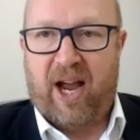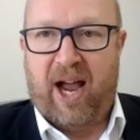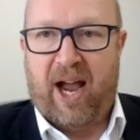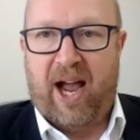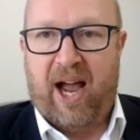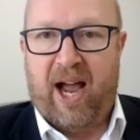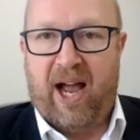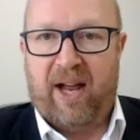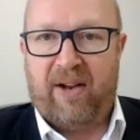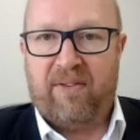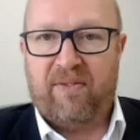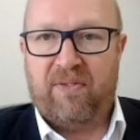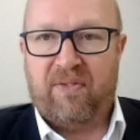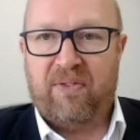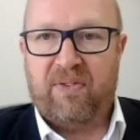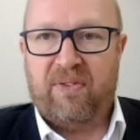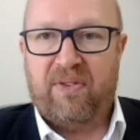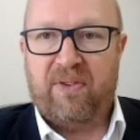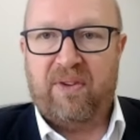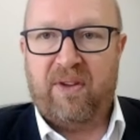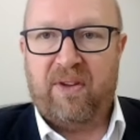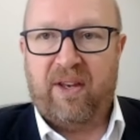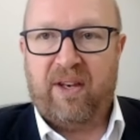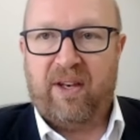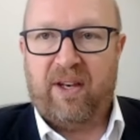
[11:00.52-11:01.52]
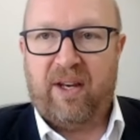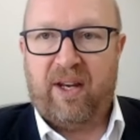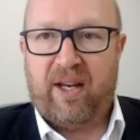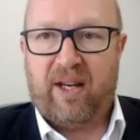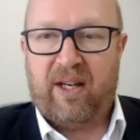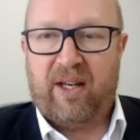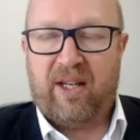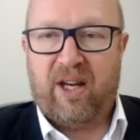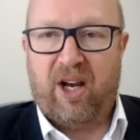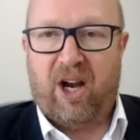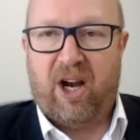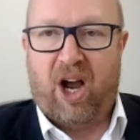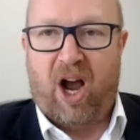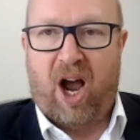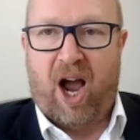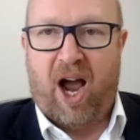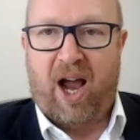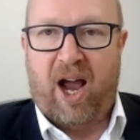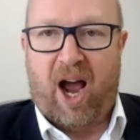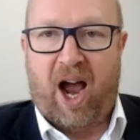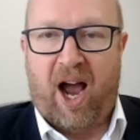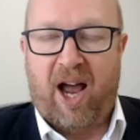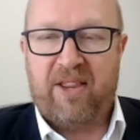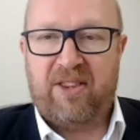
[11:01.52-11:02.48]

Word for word: um, you know, I,